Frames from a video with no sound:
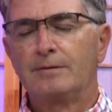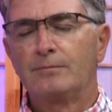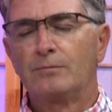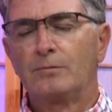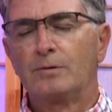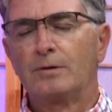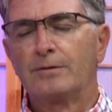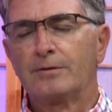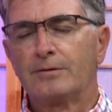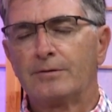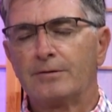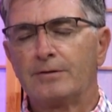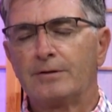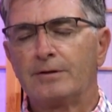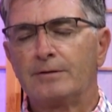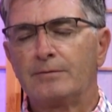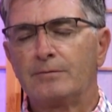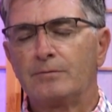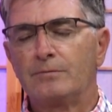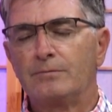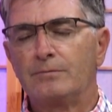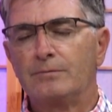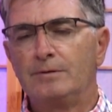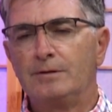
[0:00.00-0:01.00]

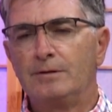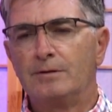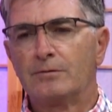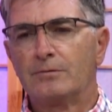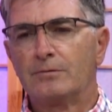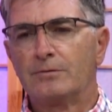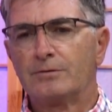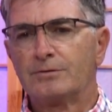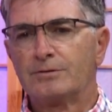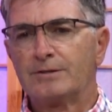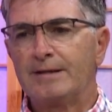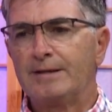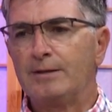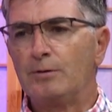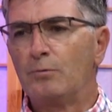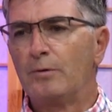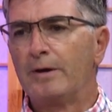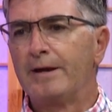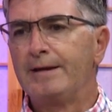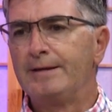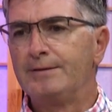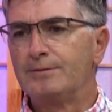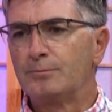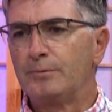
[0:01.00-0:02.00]
whether there's any
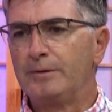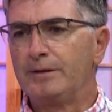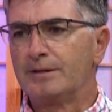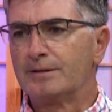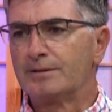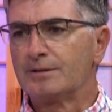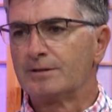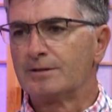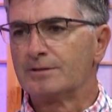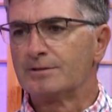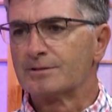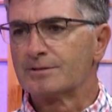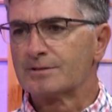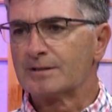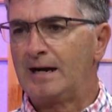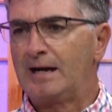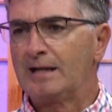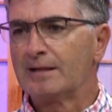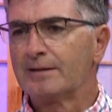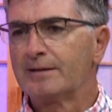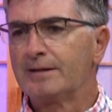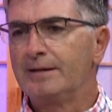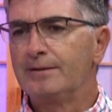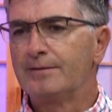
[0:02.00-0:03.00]
ways we can
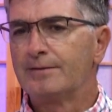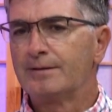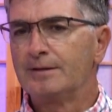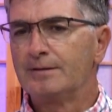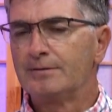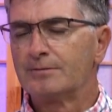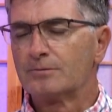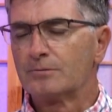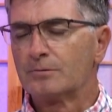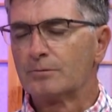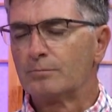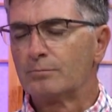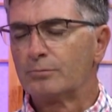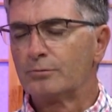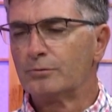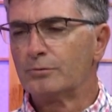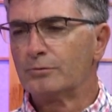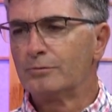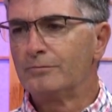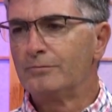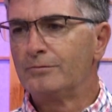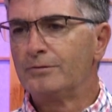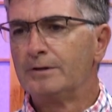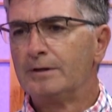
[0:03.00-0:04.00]
consolidate things or
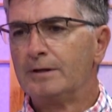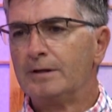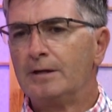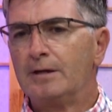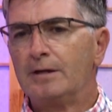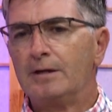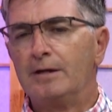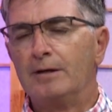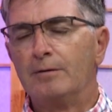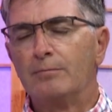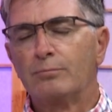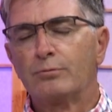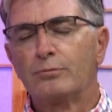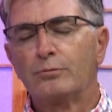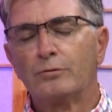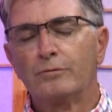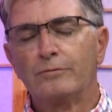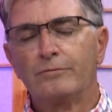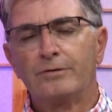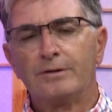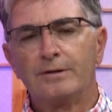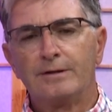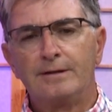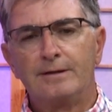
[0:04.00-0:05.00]

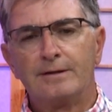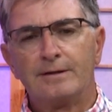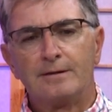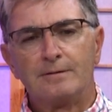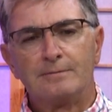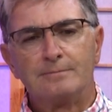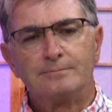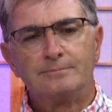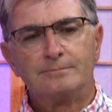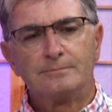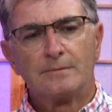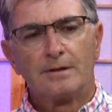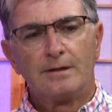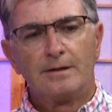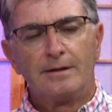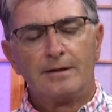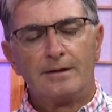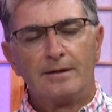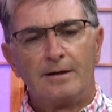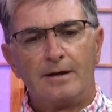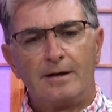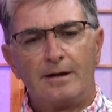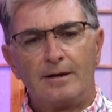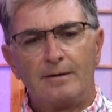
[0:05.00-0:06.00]
improve
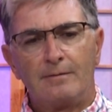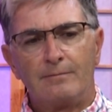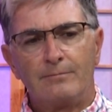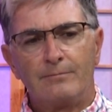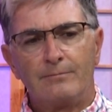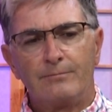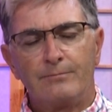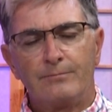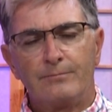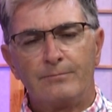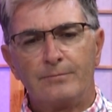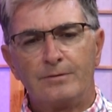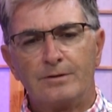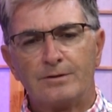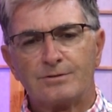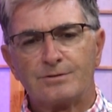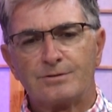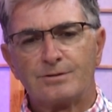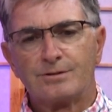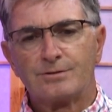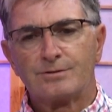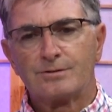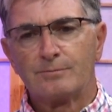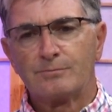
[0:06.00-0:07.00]
the
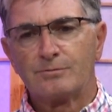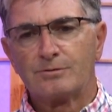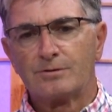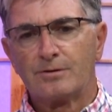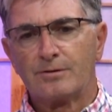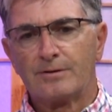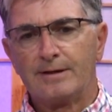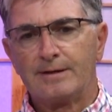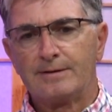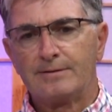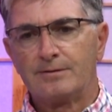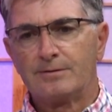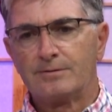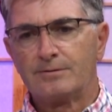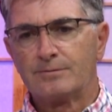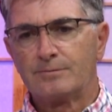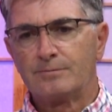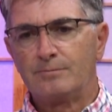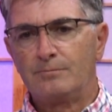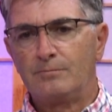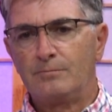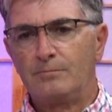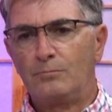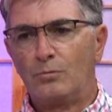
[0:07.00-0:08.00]
system so that there's
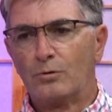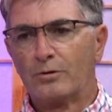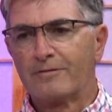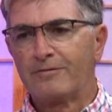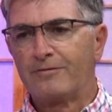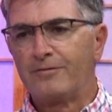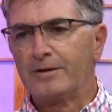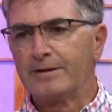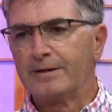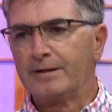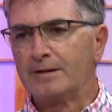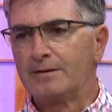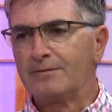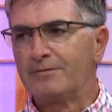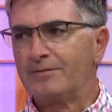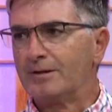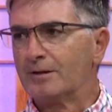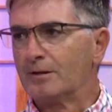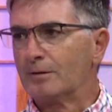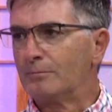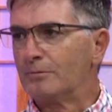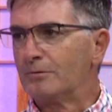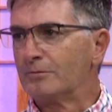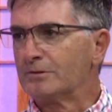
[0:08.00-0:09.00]
more funding
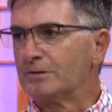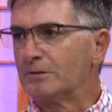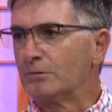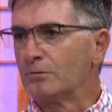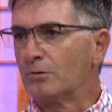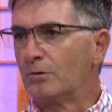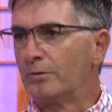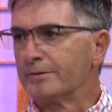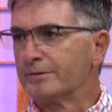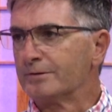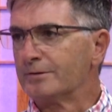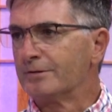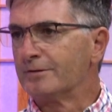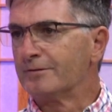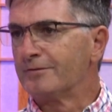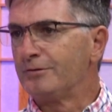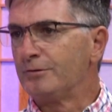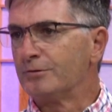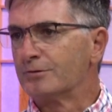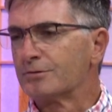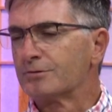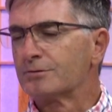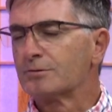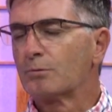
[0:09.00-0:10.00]
available going to the
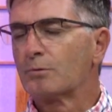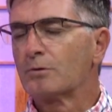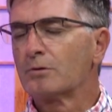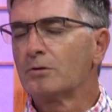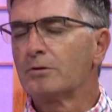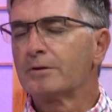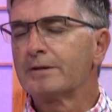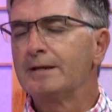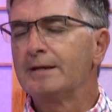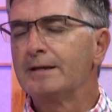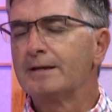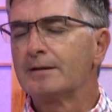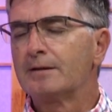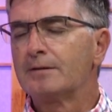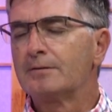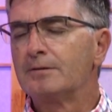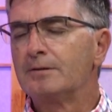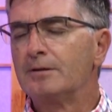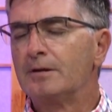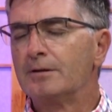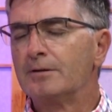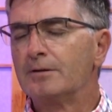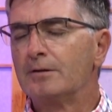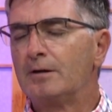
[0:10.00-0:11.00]
future. So we're looking
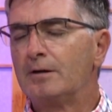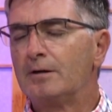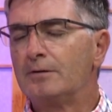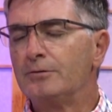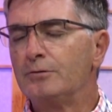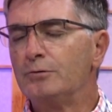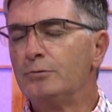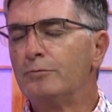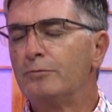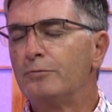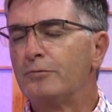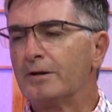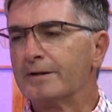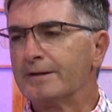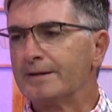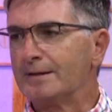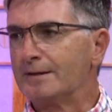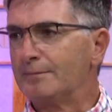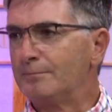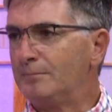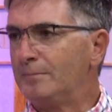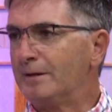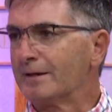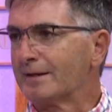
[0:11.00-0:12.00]
at a new
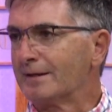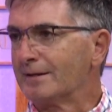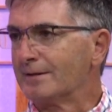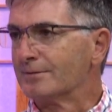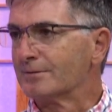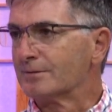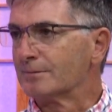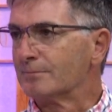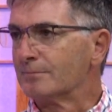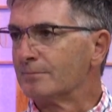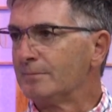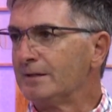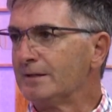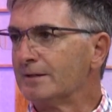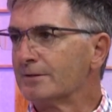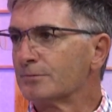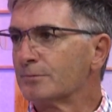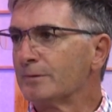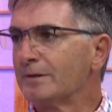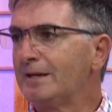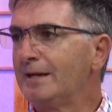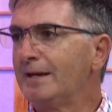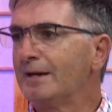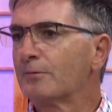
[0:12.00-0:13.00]
funding mechanism because
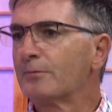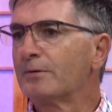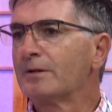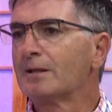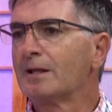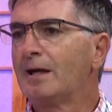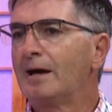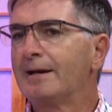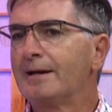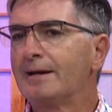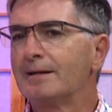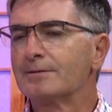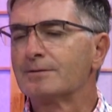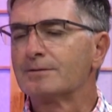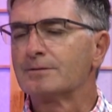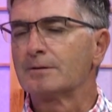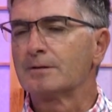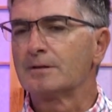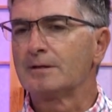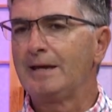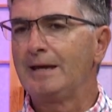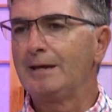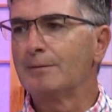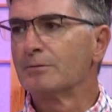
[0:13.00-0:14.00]
we can't rely on
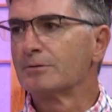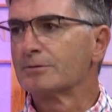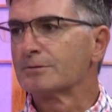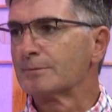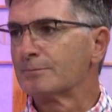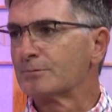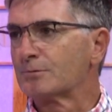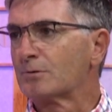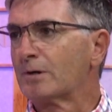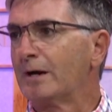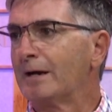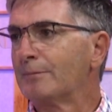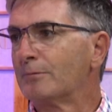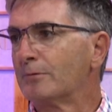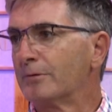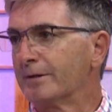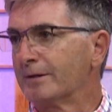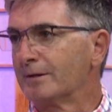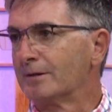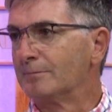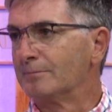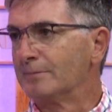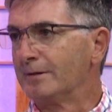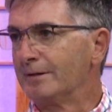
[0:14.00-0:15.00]
cable subscriber
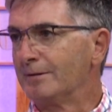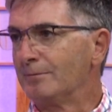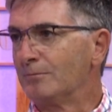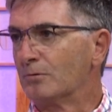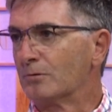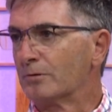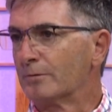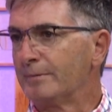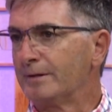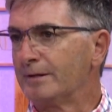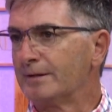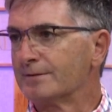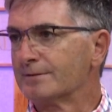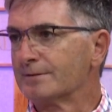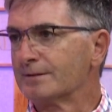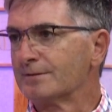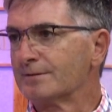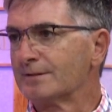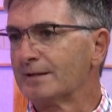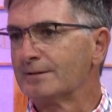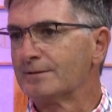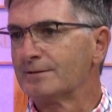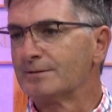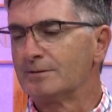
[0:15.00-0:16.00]
income anymore
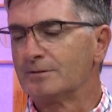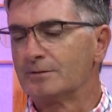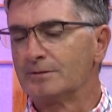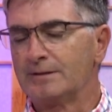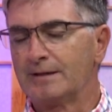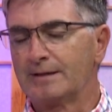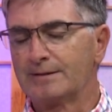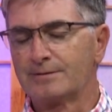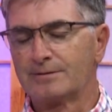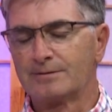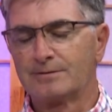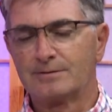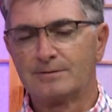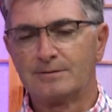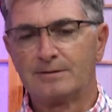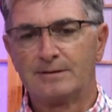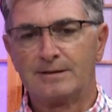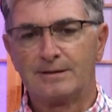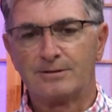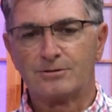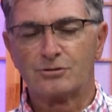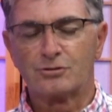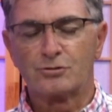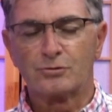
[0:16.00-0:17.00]
because that's
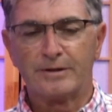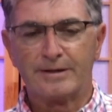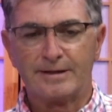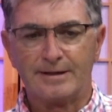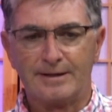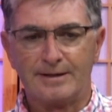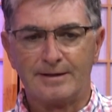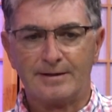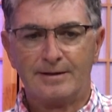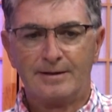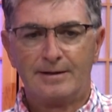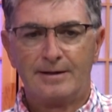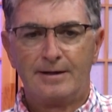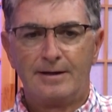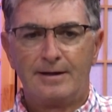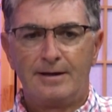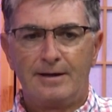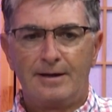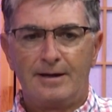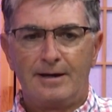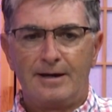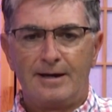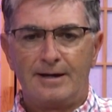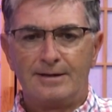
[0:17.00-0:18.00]
shrinking.
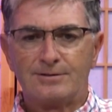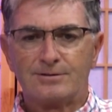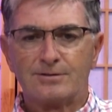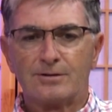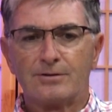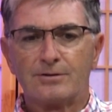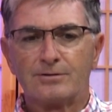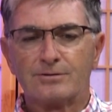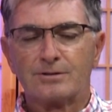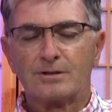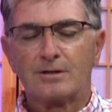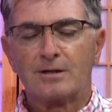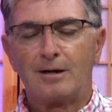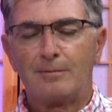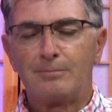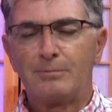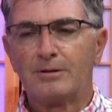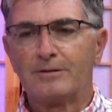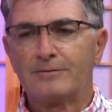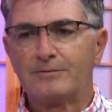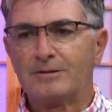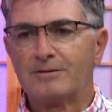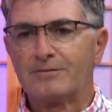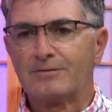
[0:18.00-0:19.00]
And so there's a
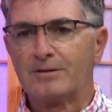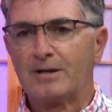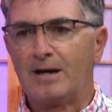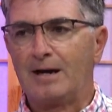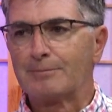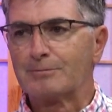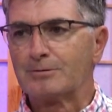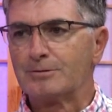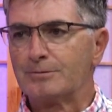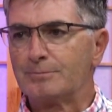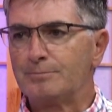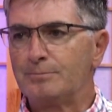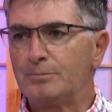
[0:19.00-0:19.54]
couple of different options,